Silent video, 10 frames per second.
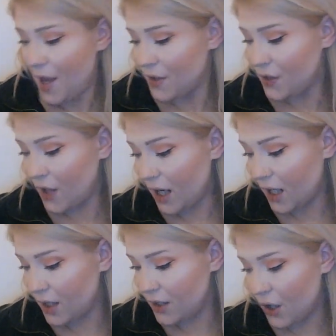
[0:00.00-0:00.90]
So I'm
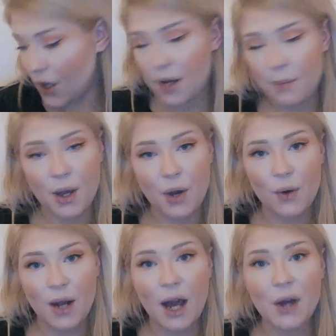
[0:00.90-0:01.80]
going to talk
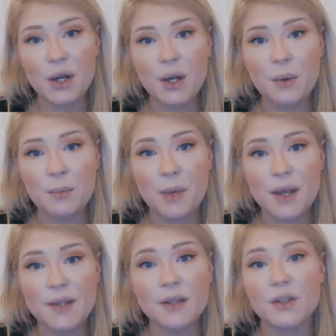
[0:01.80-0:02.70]
about how to
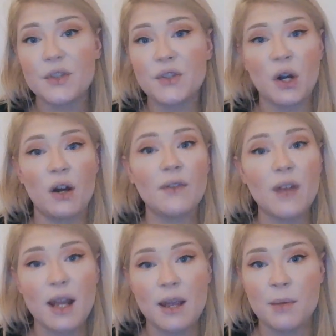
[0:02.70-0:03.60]
basically start off
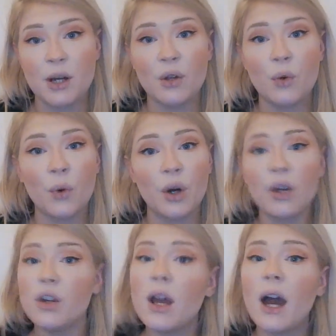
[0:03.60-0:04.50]
that email
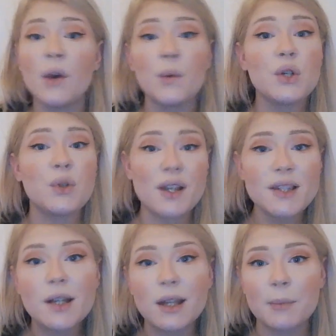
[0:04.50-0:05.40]
or how to
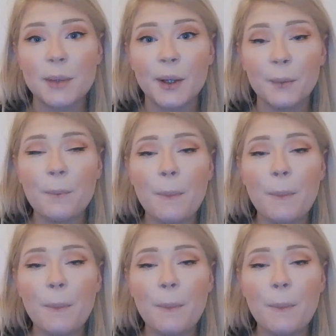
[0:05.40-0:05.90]
address an email.